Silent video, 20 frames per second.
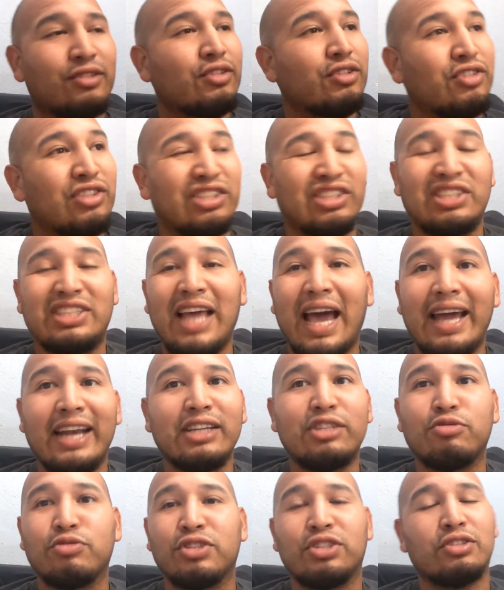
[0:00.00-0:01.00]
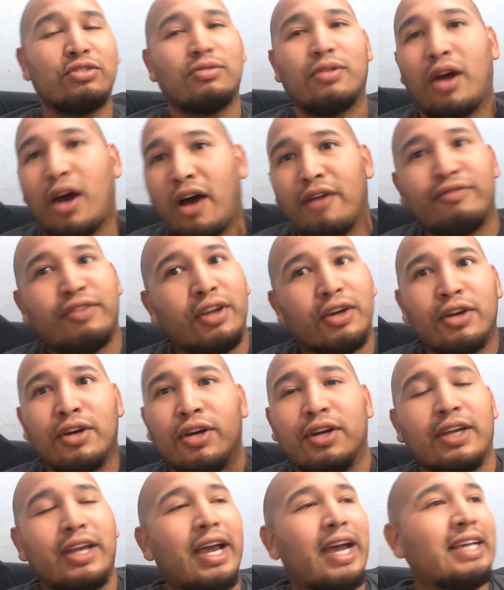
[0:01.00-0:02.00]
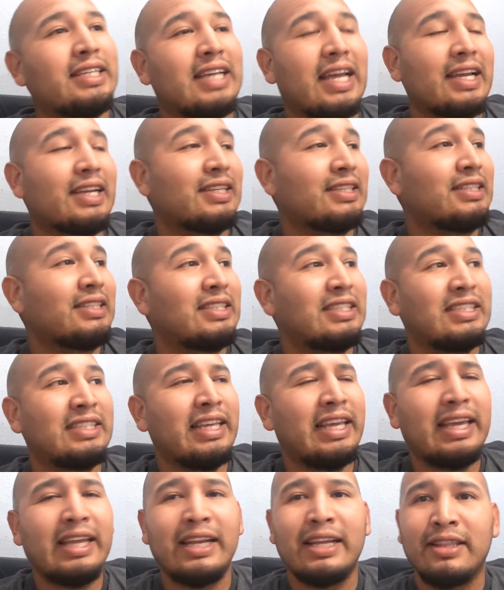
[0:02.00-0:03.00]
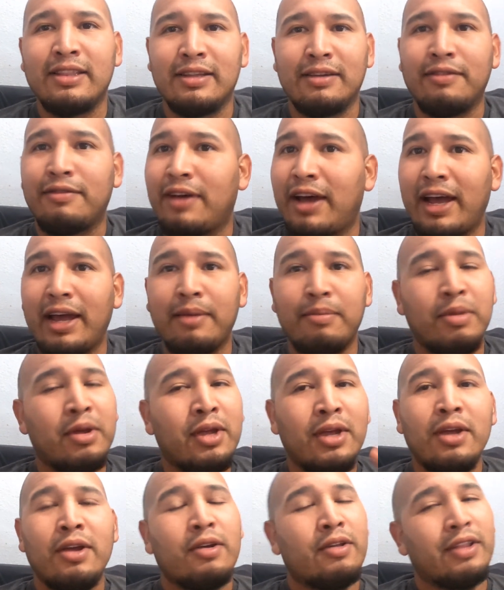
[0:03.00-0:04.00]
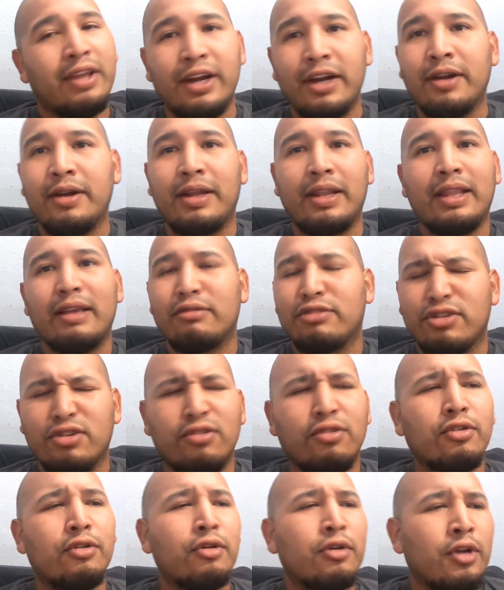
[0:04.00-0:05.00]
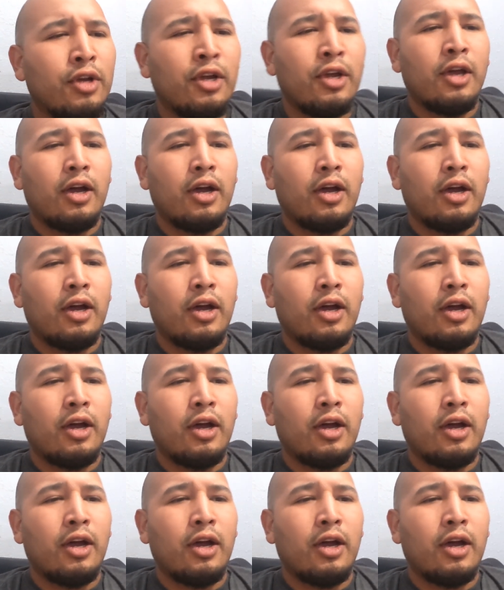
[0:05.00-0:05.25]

The status was off the hook, guys. I could see it in the vibe there, and that was cool.